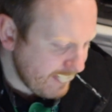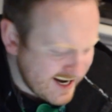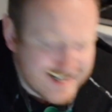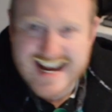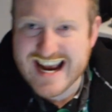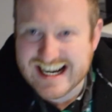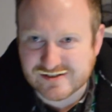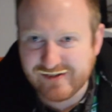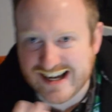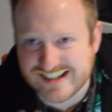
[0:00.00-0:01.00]
And
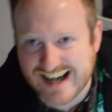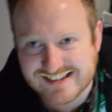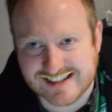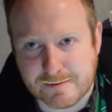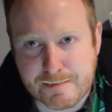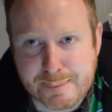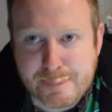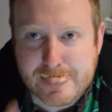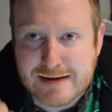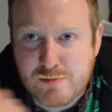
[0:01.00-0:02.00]
tastes fantastic.
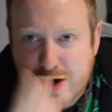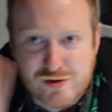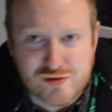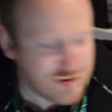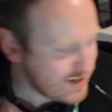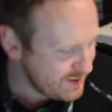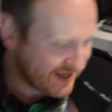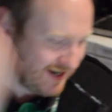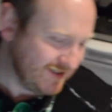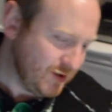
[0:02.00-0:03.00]
Look how creamy
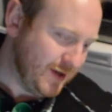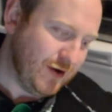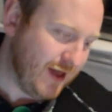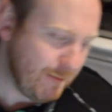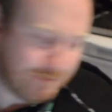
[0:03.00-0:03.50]
that is coming out of that.